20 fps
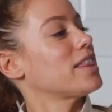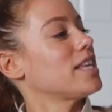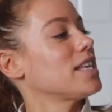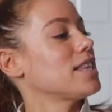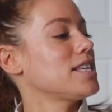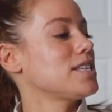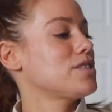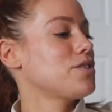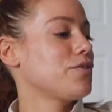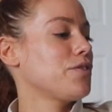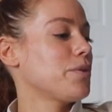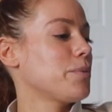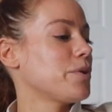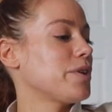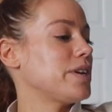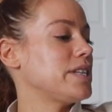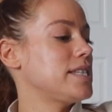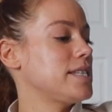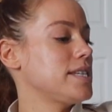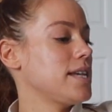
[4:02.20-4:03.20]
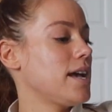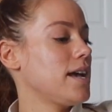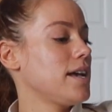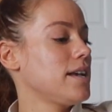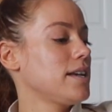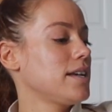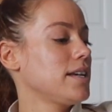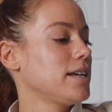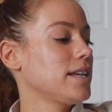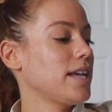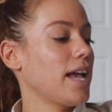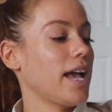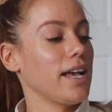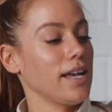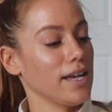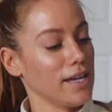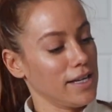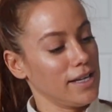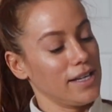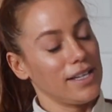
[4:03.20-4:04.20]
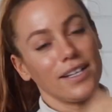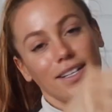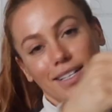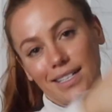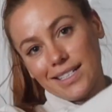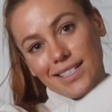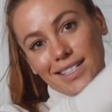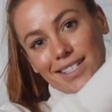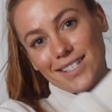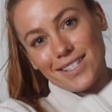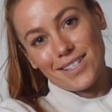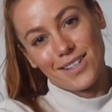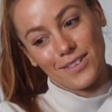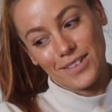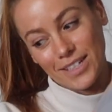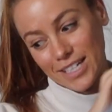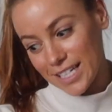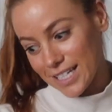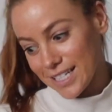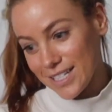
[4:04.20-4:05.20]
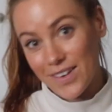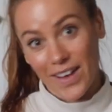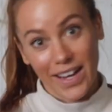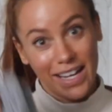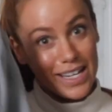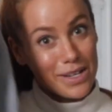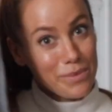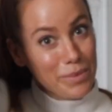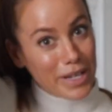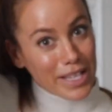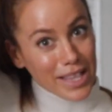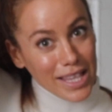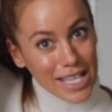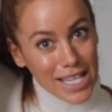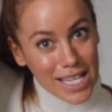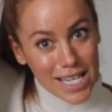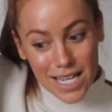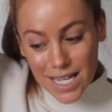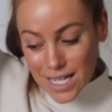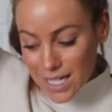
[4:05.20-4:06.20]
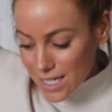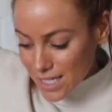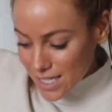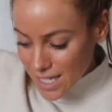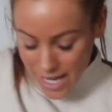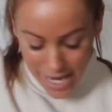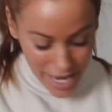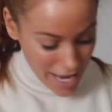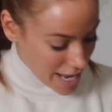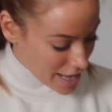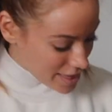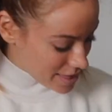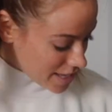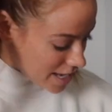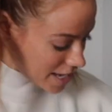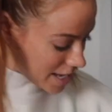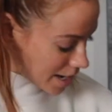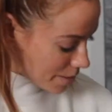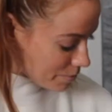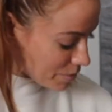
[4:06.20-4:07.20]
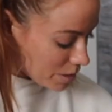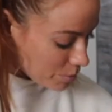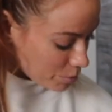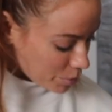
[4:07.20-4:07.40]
think these are from Aritzia, yeah. So good. So I need to bring these. And then I'm gonna